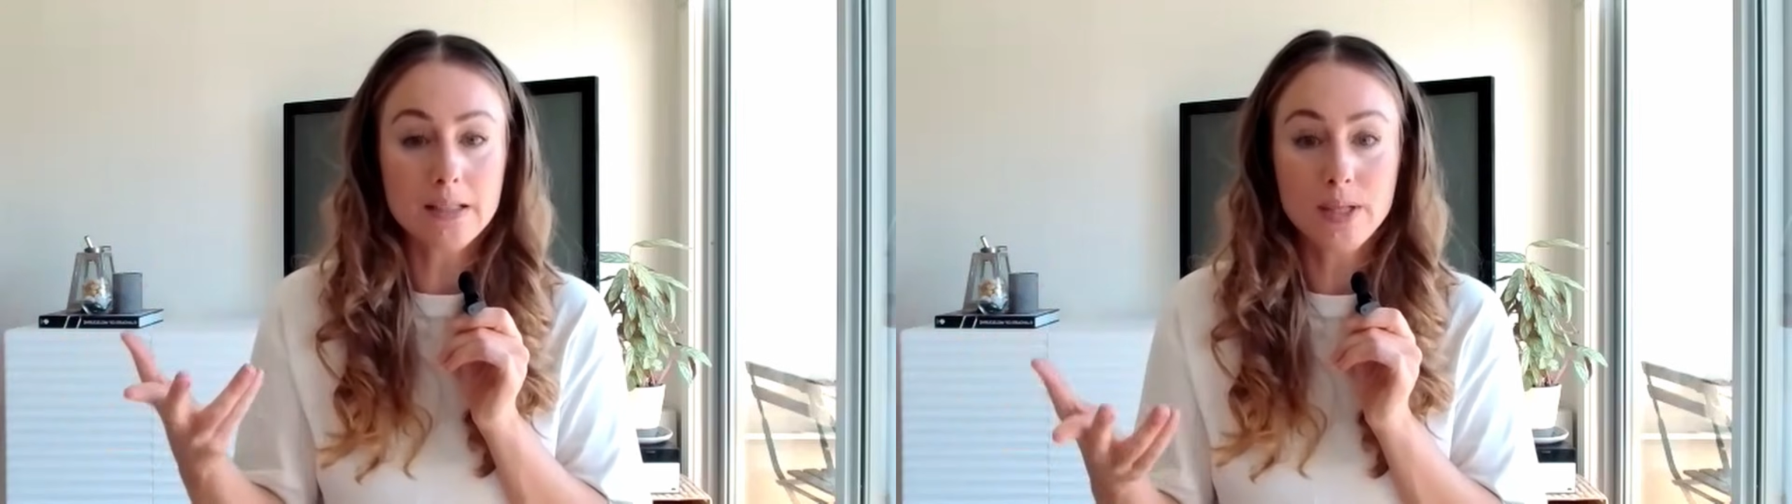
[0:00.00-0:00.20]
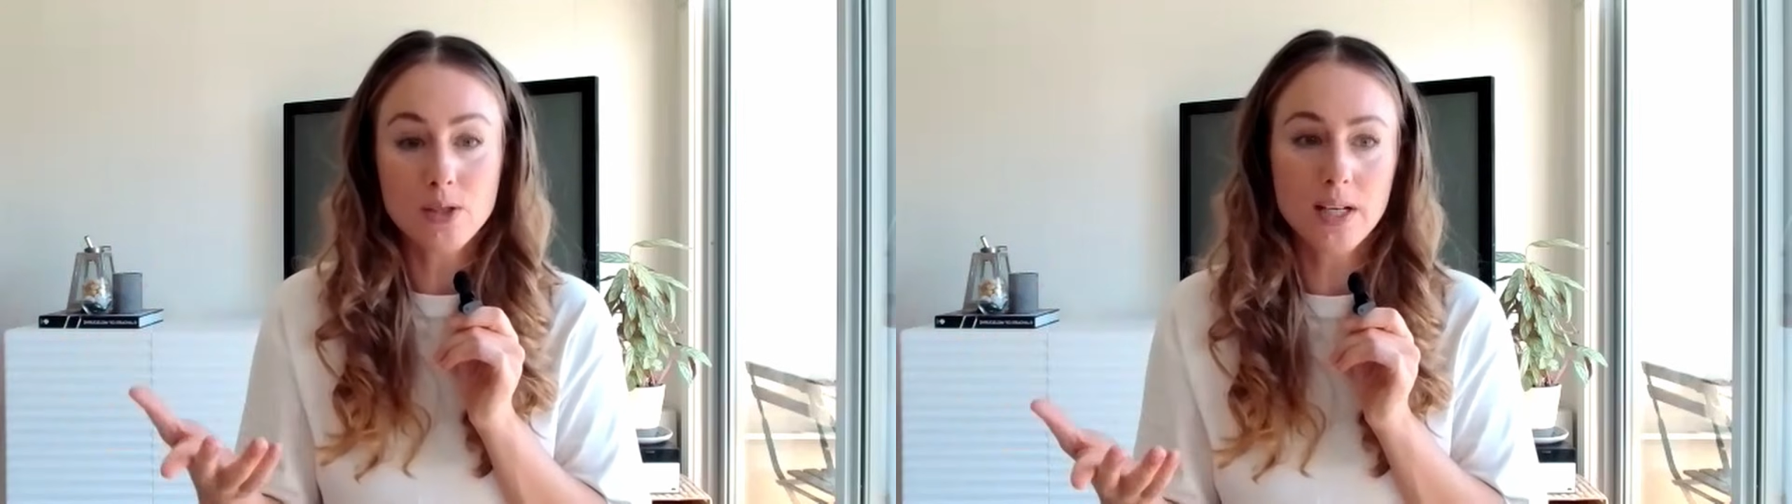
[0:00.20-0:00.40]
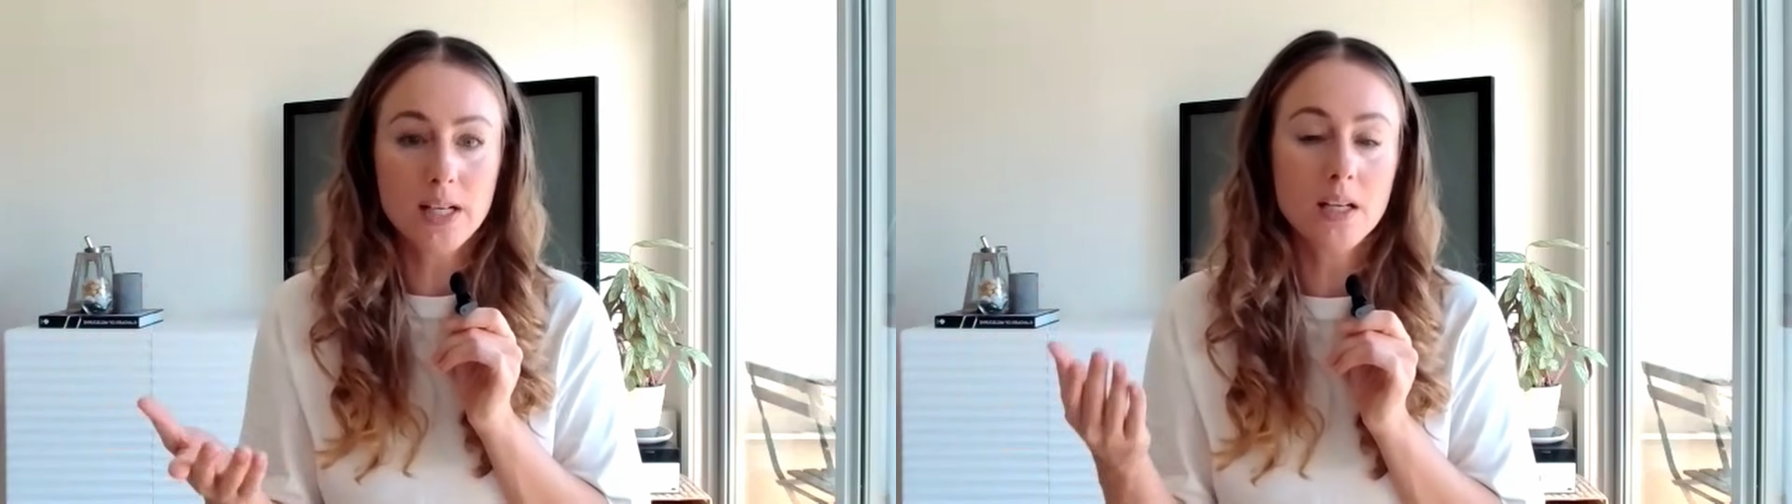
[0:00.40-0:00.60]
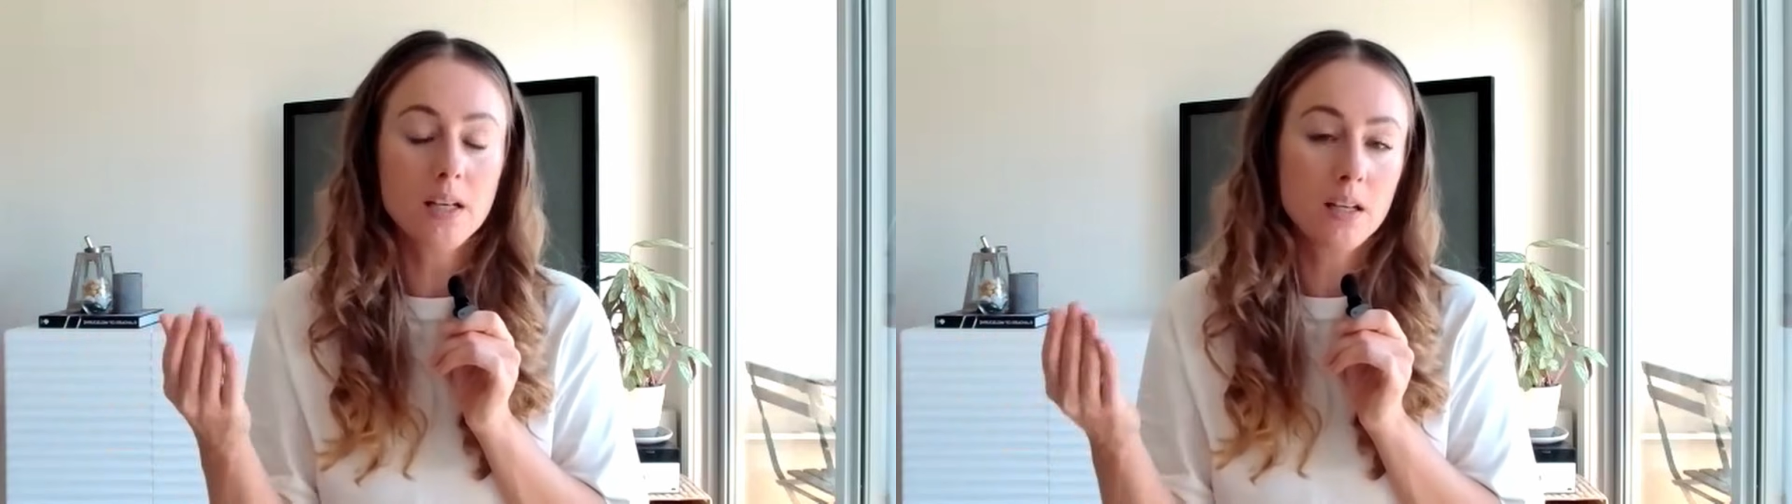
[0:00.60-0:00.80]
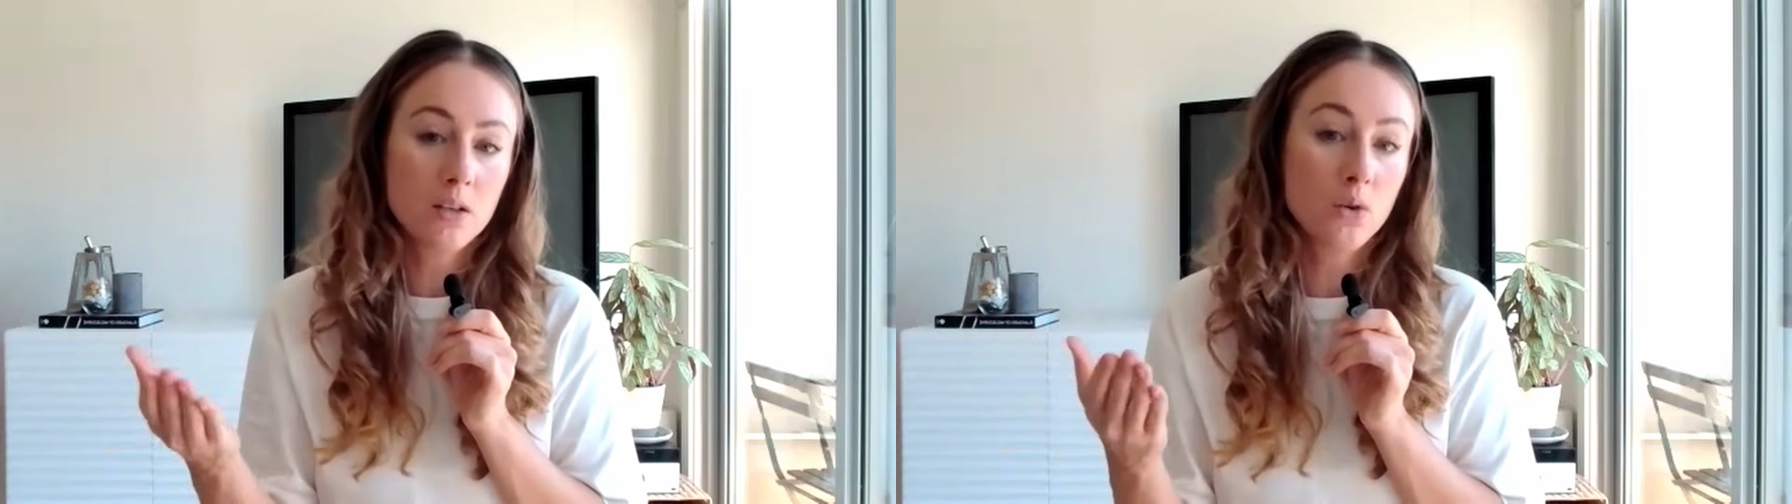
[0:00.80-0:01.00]
to be
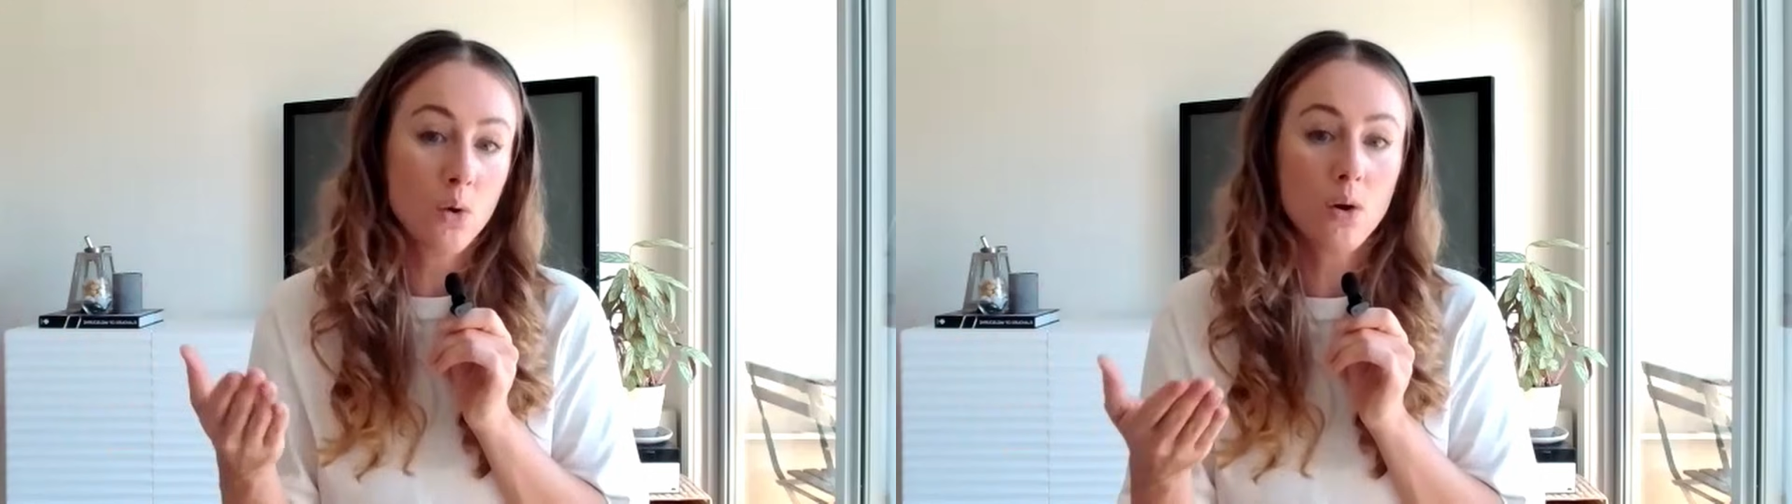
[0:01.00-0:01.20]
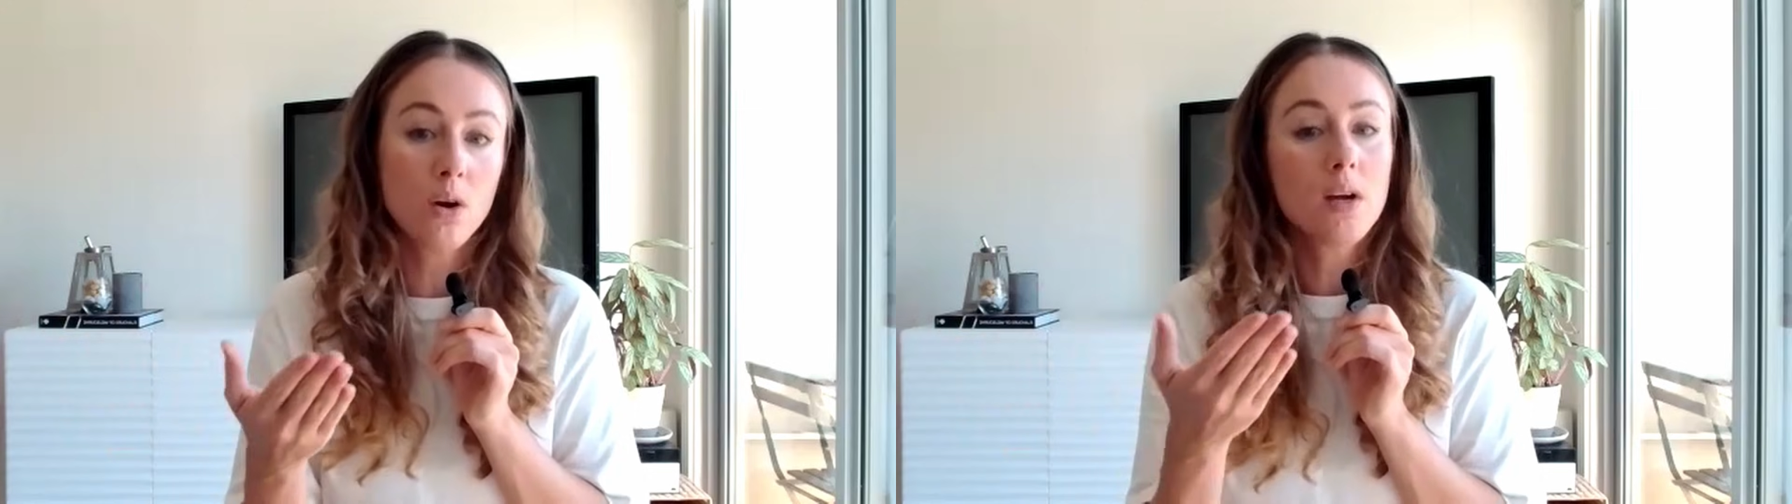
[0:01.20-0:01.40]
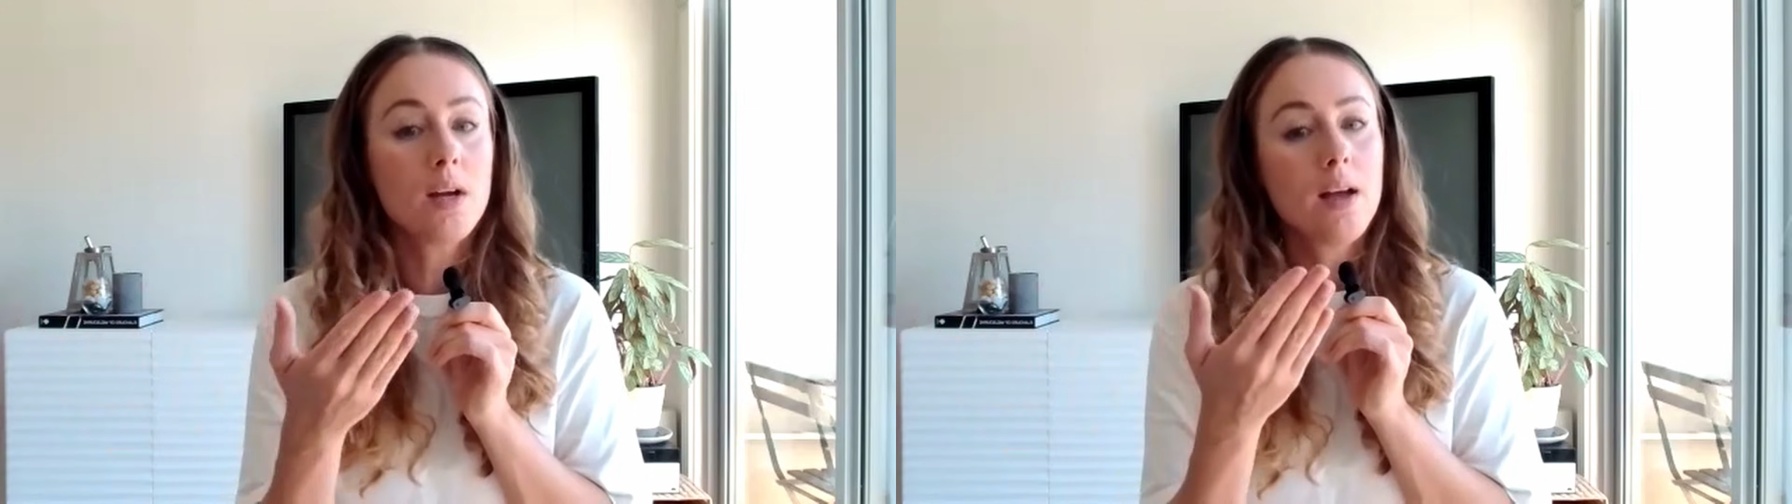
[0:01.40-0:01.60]
treated in your